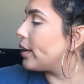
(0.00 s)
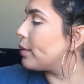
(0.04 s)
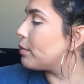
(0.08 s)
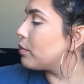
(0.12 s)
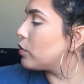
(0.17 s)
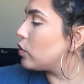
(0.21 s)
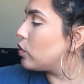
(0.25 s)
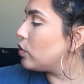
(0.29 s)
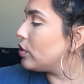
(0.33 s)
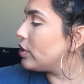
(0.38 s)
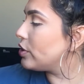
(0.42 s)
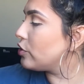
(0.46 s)

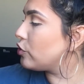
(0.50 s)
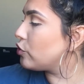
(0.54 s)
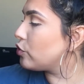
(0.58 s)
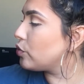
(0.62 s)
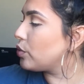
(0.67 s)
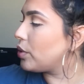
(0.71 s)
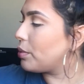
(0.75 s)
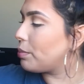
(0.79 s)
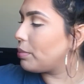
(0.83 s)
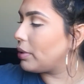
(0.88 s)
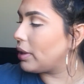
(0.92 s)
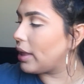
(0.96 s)
going to
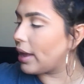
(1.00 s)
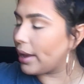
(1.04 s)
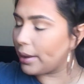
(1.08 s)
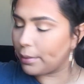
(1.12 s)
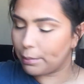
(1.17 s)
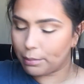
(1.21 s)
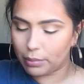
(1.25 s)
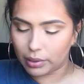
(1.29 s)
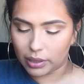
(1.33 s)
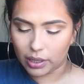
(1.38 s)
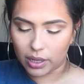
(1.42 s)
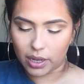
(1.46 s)
apply
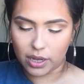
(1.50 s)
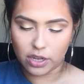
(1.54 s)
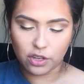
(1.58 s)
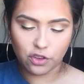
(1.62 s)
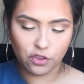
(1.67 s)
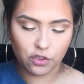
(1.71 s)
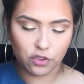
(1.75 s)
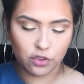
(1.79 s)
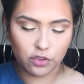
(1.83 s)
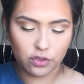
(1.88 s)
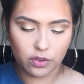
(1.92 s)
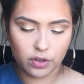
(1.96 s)

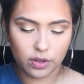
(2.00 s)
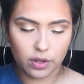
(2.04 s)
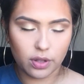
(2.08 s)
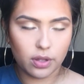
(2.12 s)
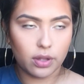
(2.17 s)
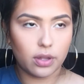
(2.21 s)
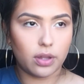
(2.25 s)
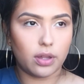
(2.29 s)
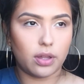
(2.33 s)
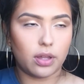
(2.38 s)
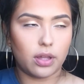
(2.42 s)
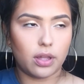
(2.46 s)
blush,
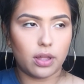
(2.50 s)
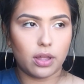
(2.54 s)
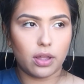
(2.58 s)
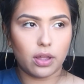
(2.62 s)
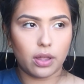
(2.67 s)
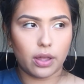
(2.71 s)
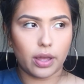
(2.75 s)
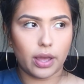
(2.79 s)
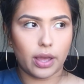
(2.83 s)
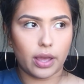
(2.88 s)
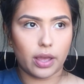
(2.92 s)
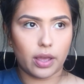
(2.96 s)

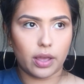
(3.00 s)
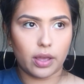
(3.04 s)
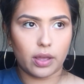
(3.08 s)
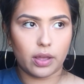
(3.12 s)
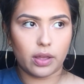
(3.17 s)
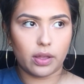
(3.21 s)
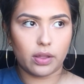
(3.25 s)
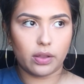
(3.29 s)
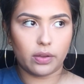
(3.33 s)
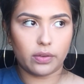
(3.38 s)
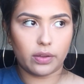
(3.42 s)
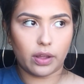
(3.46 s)

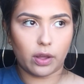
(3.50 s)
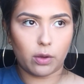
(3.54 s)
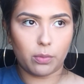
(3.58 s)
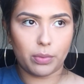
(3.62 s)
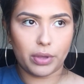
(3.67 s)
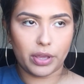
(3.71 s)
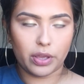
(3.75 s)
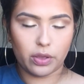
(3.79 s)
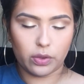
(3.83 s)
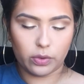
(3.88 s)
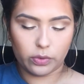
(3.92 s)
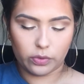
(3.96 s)
and I'll be
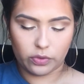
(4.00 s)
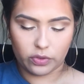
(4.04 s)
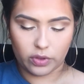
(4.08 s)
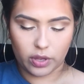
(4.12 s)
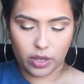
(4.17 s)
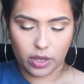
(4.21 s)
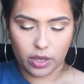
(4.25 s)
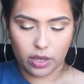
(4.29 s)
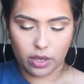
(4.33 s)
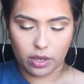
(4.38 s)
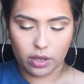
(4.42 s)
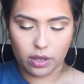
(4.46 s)

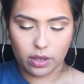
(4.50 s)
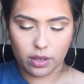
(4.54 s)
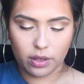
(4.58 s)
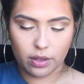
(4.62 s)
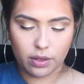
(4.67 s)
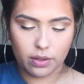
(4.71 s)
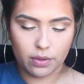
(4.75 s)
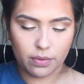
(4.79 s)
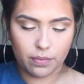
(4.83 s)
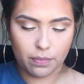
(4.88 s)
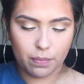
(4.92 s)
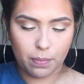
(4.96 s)
using
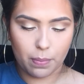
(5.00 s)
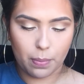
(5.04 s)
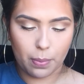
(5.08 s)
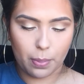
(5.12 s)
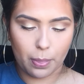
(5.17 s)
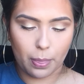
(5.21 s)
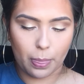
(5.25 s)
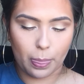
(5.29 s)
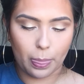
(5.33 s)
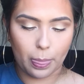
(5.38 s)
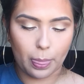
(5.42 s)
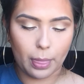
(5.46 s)

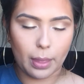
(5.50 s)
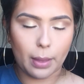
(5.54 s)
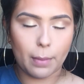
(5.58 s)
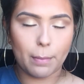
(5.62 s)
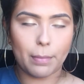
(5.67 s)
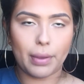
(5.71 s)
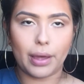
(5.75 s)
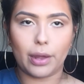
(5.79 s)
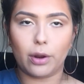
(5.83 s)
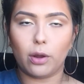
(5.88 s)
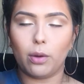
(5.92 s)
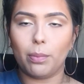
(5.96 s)

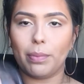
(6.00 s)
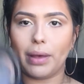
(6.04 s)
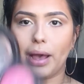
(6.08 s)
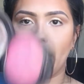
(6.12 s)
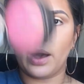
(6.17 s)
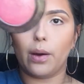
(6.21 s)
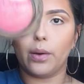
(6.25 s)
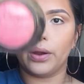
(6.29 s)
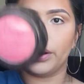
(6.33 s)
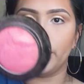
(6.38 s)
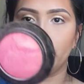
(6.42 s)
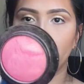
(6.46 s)
Petal
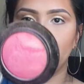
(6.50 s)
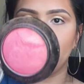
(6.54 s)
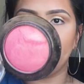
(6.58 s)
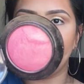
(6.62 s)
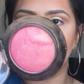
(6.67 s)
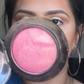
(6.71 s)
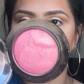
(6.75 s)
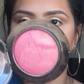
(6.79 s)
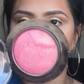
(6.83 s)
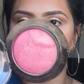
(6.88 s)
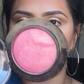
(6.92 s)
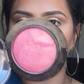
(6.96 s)
Power by
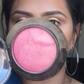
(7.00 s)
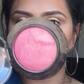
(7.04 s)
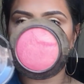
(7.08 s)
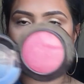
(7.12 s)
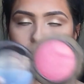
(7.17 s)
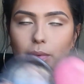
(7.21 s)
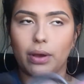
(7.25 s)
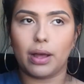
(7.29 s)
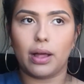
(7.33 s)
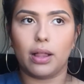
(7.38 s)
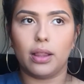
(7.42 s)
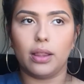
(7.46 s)
MAC as
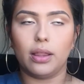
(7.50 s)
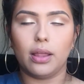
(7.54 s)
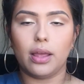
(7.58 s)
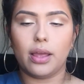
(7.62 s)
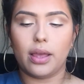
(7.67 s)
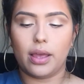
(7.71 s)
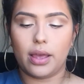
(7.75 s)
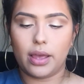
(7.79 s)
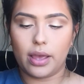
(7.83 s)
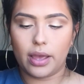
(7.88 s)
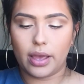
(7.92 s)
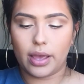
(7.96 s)
well,
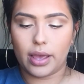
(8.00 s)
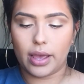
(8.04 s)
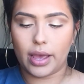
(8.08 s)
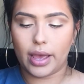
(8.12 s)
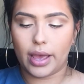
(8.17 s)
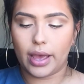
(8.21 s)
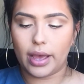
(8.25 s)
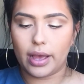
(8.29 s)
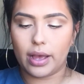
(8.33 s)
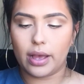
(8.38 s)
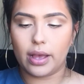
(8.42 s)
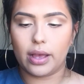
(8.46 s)

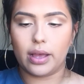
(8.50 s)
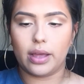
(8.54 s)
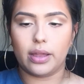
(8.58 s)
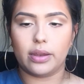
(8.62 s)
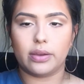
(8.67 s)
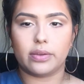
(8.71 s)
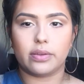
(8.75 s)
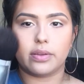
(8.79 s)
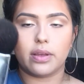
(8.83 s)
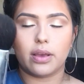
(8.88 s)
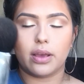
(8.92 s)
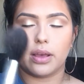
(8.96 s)
and
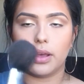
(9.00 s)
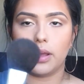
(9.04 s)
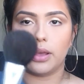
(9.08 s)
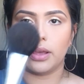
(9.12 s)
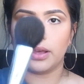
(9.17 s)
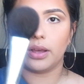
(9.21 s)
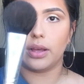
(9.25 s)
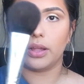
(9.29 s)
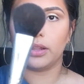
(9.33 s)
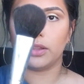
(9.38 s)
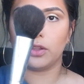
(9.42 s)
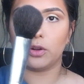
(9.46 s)

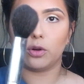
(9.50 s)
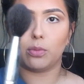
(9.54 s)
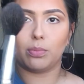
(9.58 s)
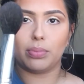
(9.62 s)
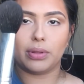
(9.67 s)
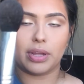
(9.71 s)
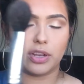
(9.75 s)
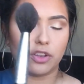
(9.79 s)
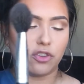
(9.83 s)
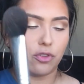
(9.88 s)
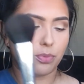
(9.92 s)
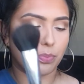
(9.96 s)
a little
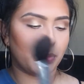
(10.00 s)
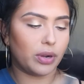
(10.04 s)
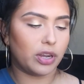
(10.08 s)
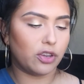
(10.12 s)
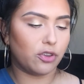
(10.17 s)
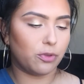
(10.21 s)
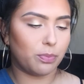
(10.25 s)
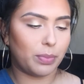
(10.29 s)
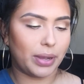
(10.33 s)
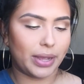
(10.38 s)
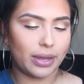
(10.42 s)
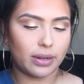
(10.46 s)
blush brush
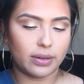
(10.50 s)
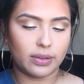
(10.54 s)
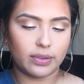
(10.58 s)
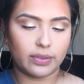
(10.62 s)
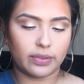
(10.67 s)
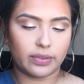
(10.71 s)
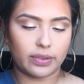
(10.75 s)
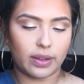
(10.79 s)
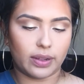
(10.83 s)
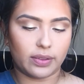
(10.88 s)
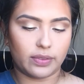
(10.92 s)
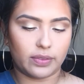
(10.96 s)
by
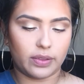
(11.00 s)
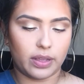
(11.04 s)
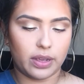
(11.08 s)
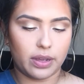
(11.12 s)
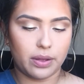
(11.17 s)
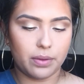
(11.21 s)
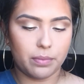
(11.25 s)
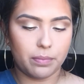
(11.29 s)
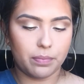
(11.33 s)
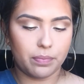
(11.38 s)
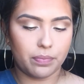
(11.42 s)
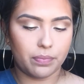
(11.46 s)
Anastasia.
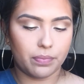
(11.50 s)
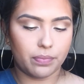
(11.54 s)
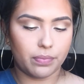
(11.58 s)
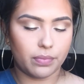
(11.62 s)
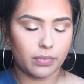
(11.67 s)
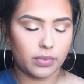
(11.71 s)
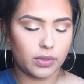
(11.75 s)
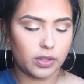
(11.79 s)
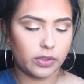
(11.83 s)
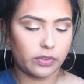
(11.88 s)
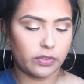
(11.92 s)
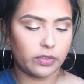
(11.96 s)

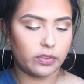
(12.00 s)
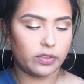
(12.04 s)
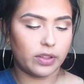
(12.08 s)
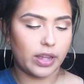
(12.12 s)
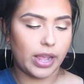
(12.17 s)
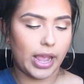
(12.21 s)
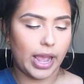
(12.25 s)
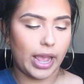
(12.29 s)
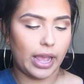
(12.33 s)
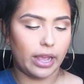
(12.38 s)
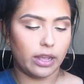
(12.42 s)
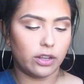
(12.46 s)
This is the
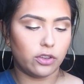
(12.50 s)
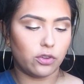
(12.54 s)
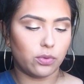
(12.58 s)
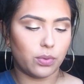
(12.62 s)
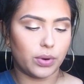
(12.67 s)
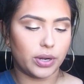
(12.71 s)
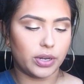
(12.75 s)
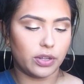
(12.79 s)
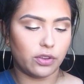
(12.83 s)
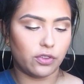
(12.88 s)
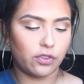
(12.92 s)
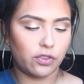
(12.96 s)

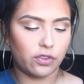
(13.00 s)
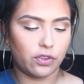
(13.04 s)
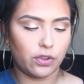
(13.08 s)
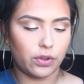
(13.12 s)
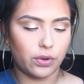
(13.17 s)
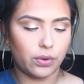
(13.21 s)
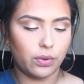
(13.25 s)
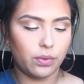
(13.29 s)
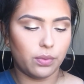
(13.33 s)
A22. Then